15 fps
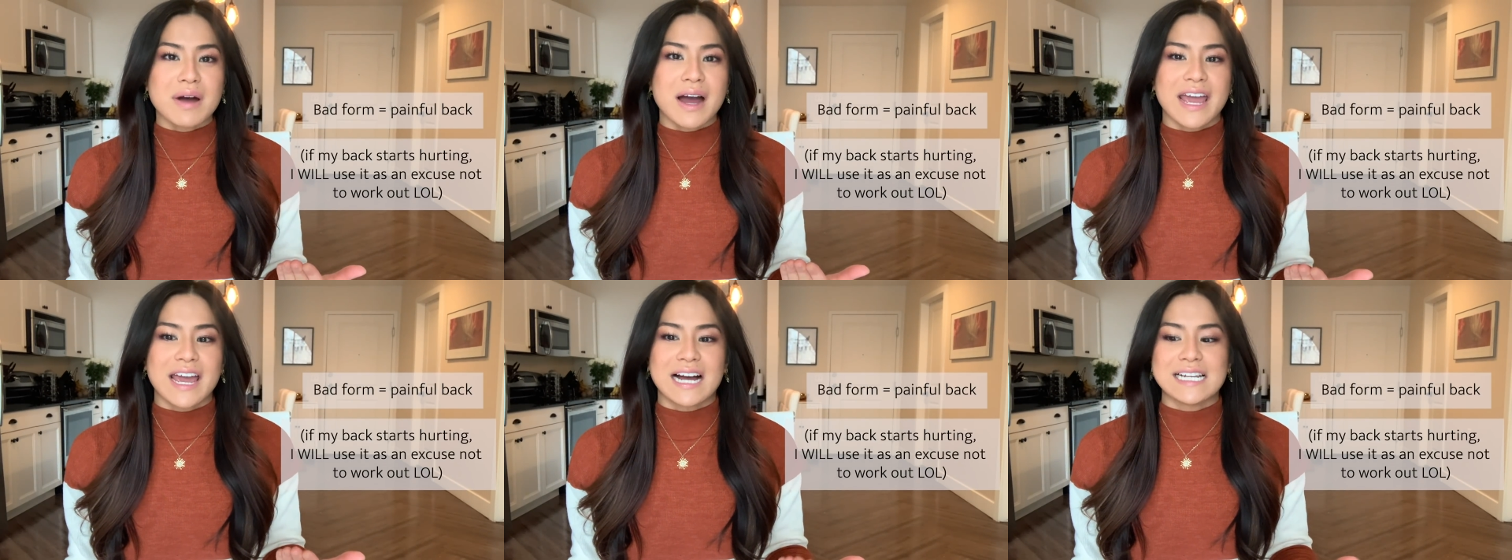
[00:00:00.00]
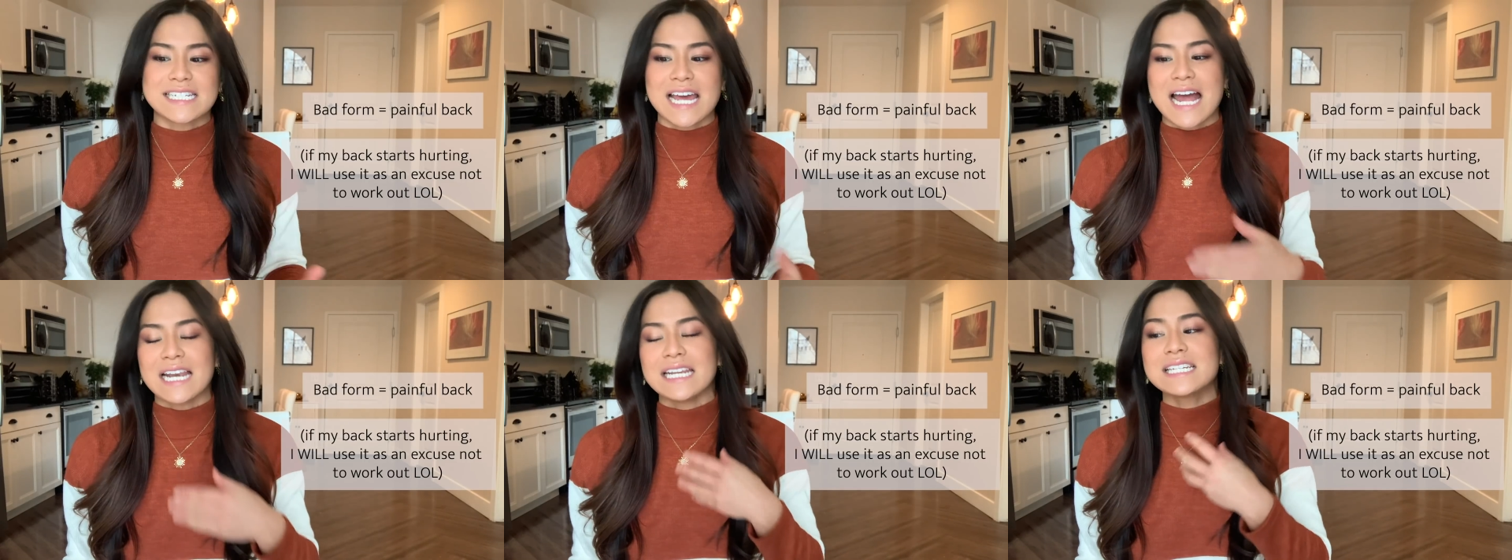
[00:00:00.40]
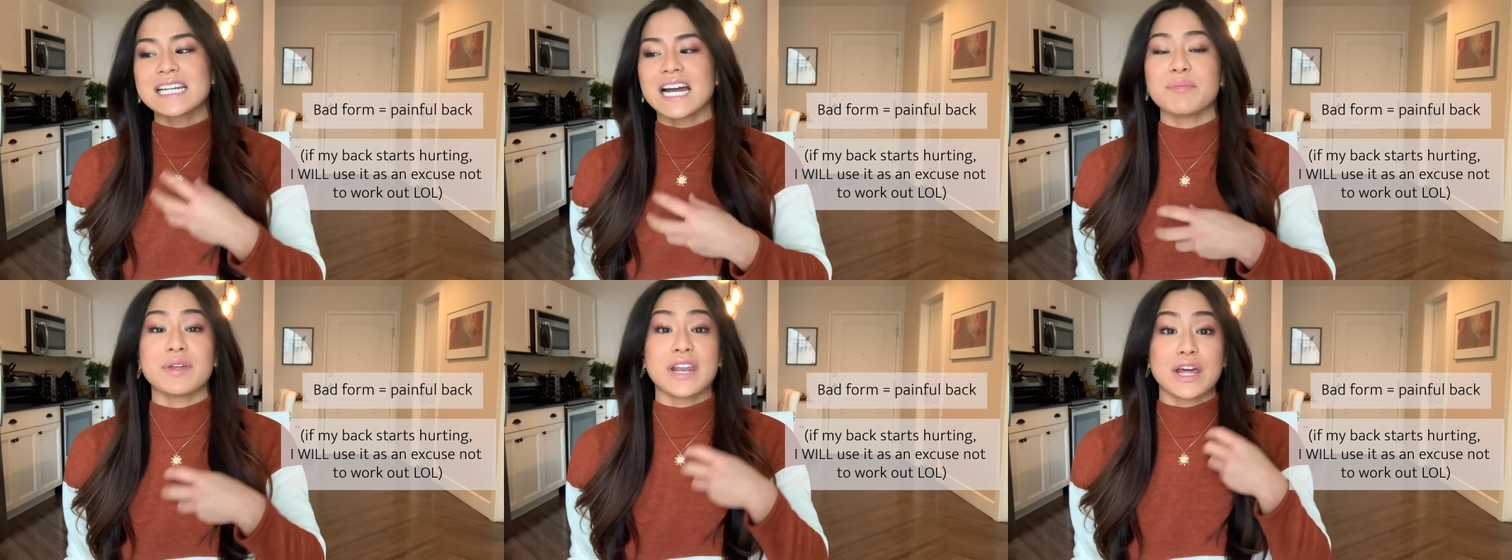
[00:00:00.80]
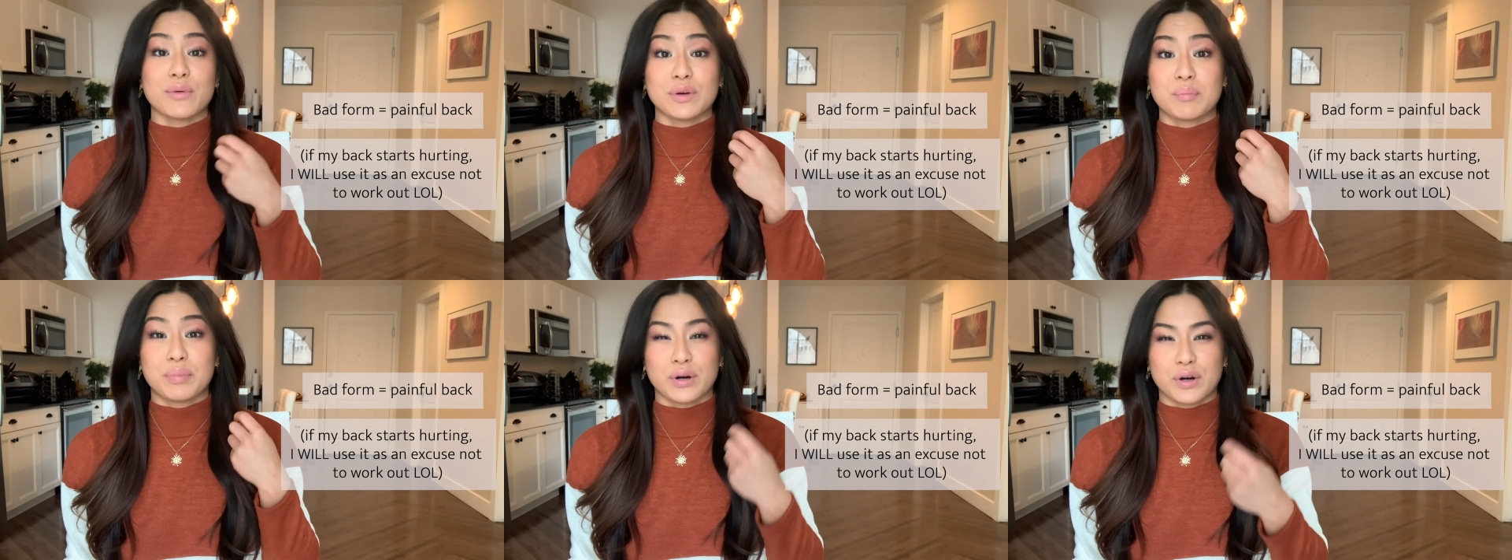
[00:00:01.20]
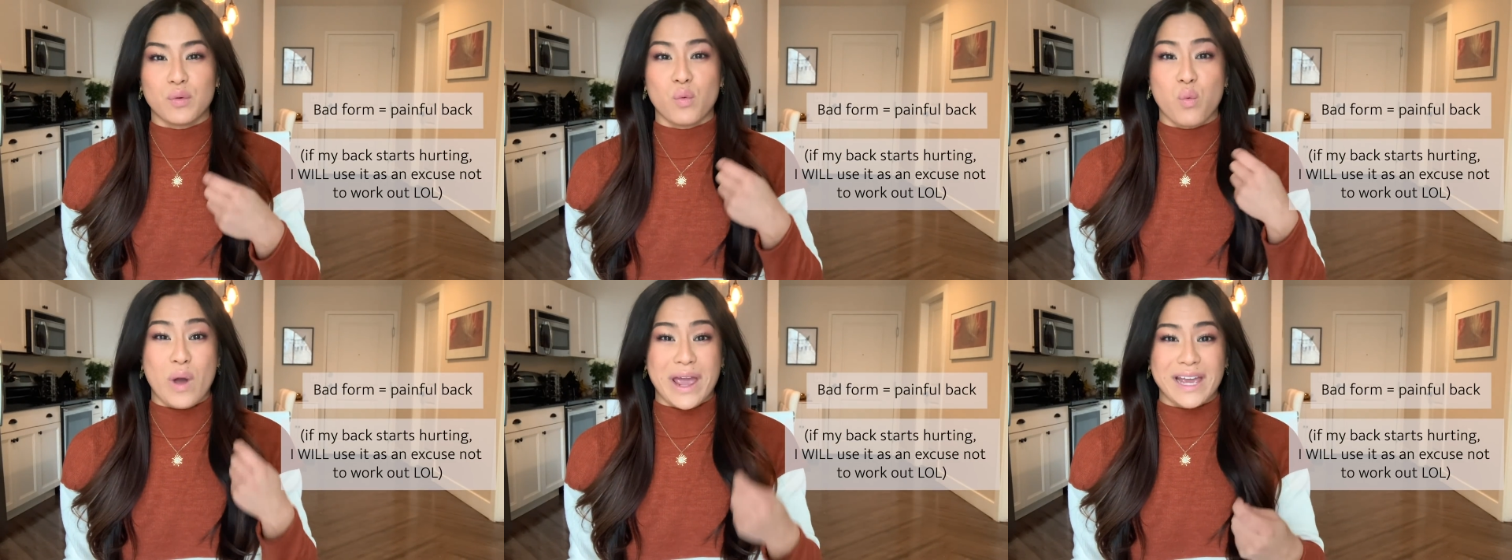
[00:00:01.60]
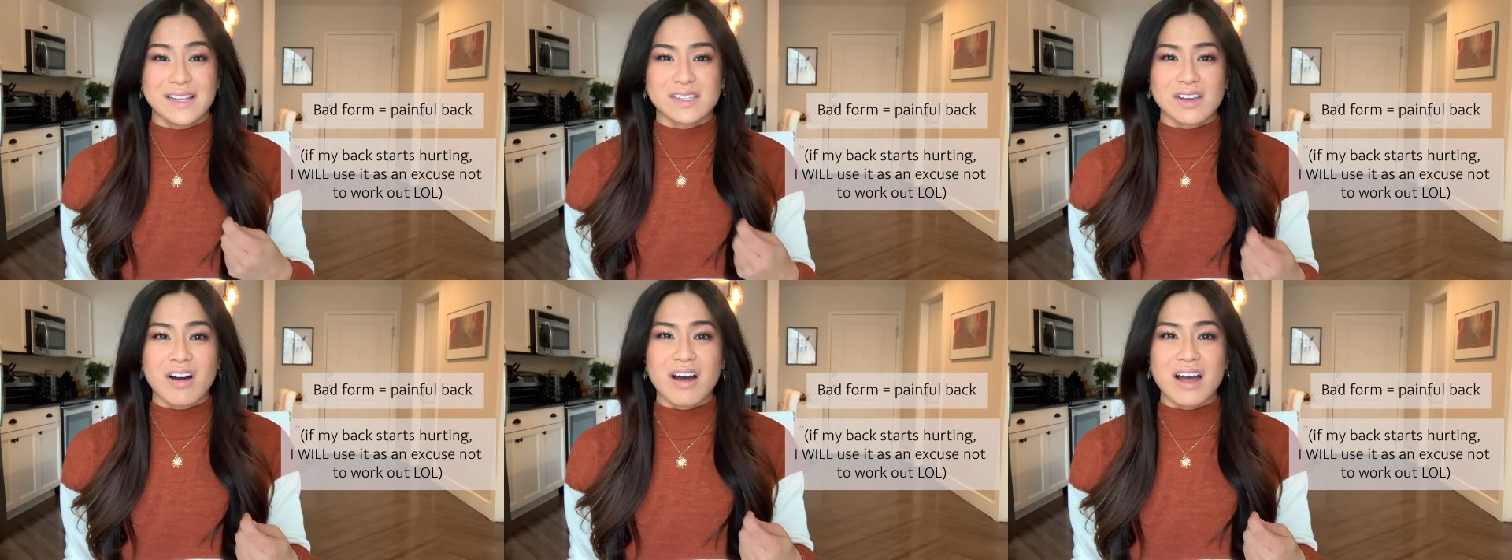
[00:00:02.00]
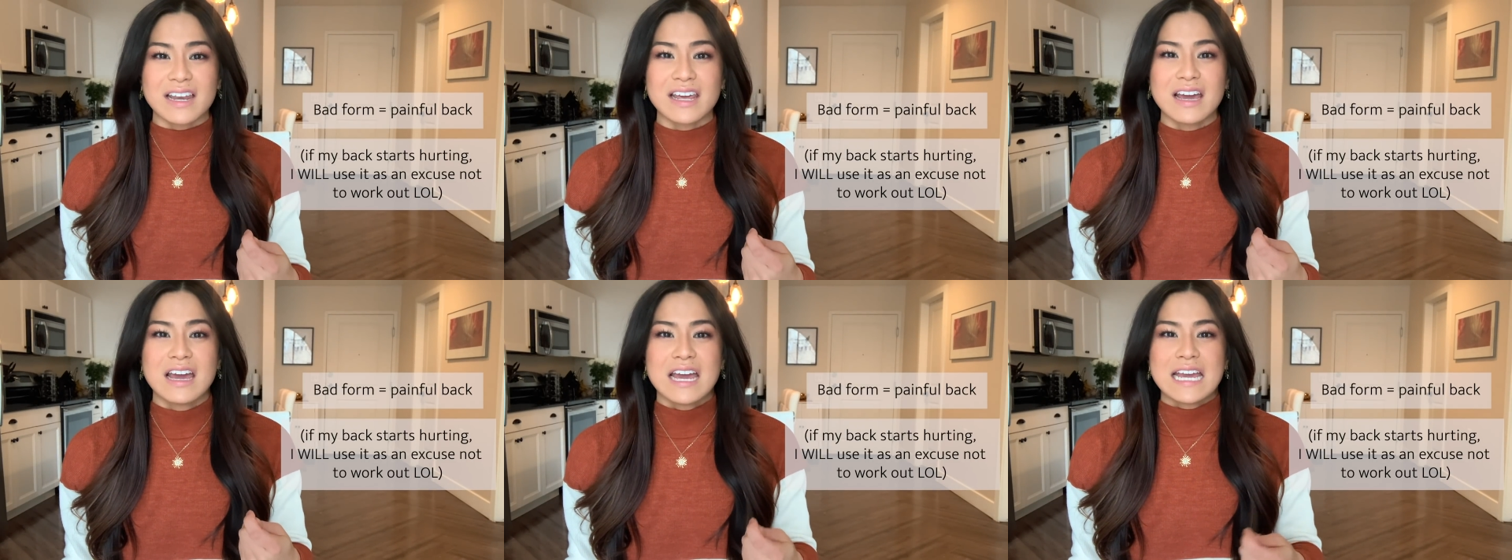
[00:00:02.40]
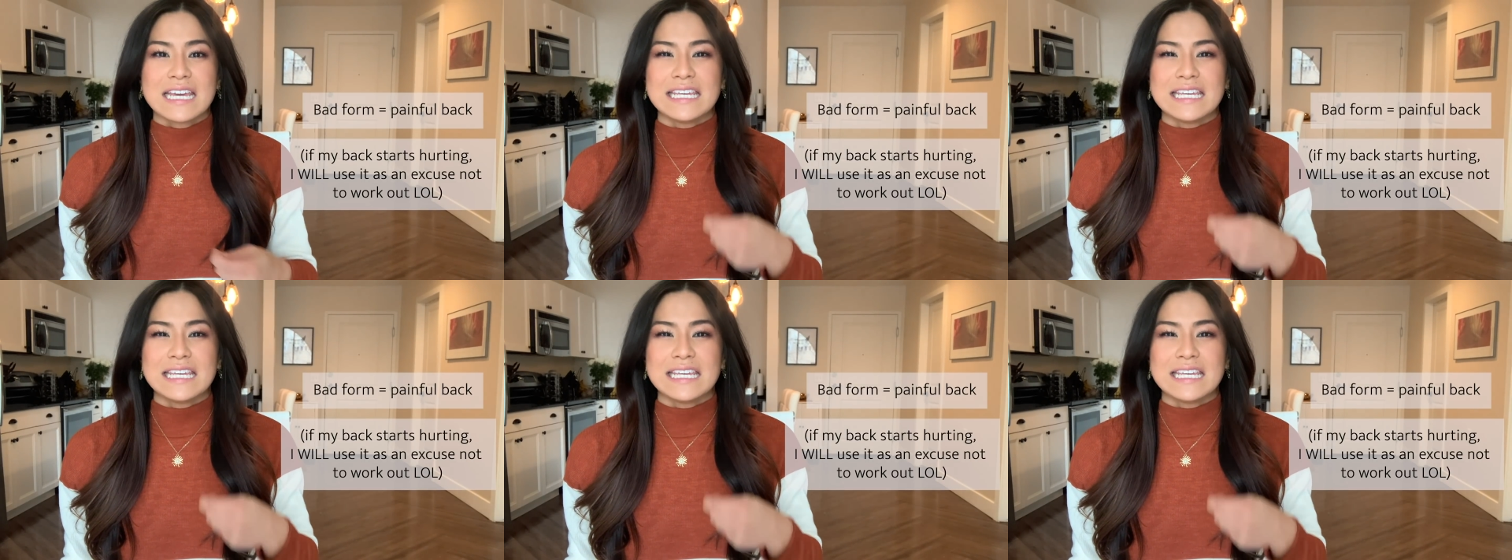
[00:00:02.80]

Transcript: and anytime that I would put weights on,